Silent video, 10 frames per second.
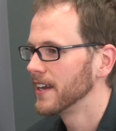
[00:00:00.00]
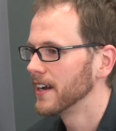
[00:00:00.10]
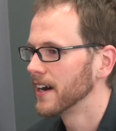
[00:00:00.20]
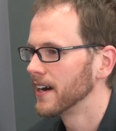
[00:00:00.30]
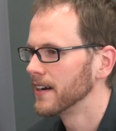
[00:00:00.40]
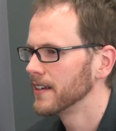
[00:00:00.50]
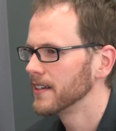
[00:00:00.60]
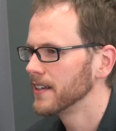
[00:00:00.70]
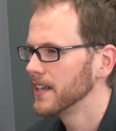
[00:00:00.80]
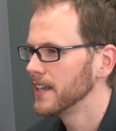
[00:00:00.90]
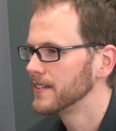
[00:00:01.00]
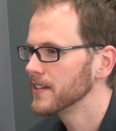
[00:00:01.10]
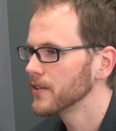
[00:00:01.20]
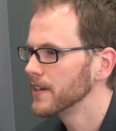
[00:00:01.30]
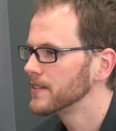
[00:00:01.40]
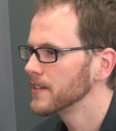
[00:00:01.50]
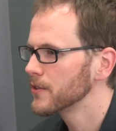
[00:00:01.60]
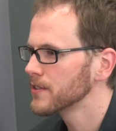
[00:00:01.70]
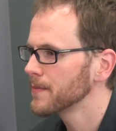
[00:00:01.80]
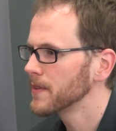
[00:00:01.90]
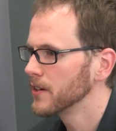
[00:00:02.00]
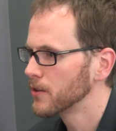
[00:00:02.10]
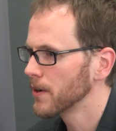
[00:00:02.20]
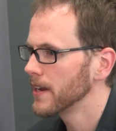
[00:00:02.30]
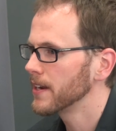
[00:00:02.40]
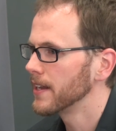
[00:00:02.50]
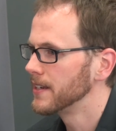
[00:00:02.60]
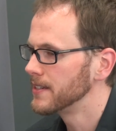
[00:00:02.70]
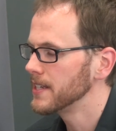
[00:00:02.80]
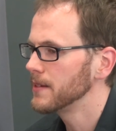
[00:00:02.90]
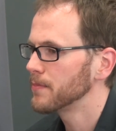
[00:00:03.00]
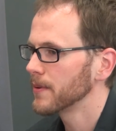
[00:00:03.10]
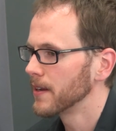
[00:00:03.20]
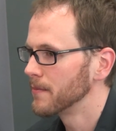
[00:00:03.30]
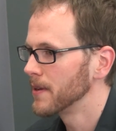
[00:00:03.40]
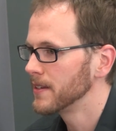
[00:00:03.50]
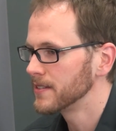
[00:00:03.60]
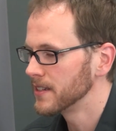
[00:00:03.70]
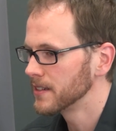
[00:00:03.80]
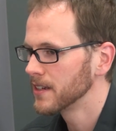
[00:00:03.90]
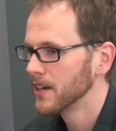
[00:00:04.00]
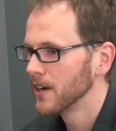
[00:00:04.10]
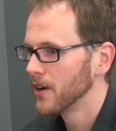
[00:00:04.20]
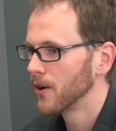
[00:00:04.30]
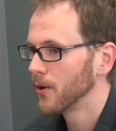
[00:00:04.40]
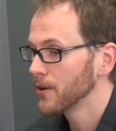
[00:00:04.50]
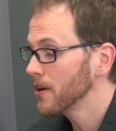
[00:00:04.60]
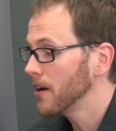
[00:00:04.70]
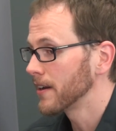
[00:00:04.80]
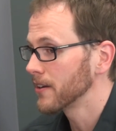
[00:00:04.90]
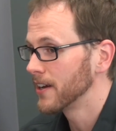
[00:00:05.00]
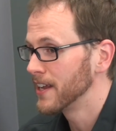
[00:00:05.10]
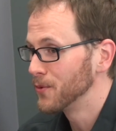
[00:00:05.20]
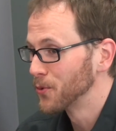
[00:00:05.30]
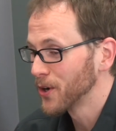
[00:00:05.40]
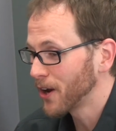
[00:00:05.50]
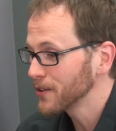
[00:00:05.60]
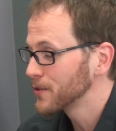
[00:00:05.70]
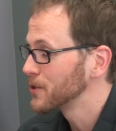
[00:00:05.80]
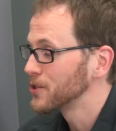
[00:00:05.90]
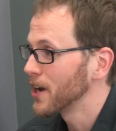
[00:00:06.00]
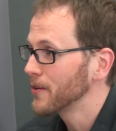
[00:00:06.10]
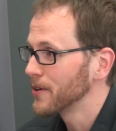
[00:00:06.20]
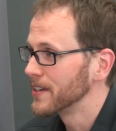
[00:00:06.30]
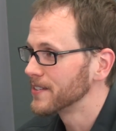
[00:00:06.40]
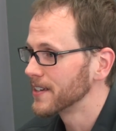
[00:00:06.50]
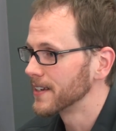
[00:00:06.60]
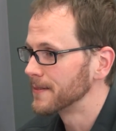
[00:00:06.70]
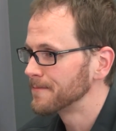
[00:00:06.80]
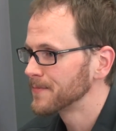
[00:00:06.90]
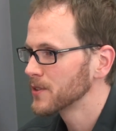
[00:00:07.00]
Uh, it's, either, it's either something great and deep and amazing or not, uh, it, regardless of what genre it's in.